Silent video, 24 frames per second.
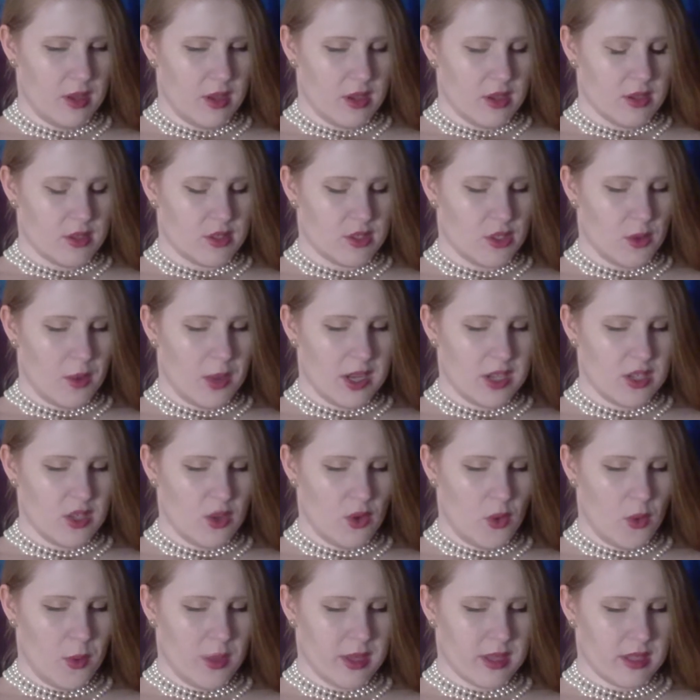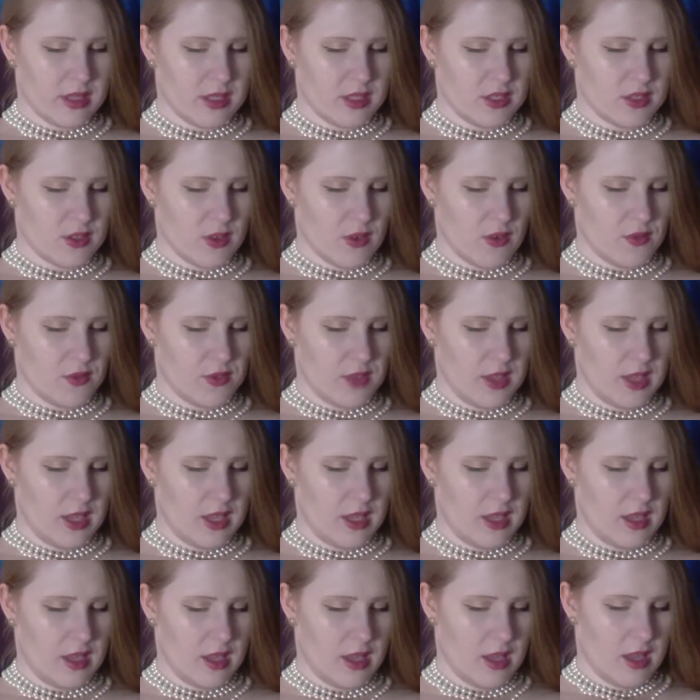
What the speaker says: so I shall quickly serve thee,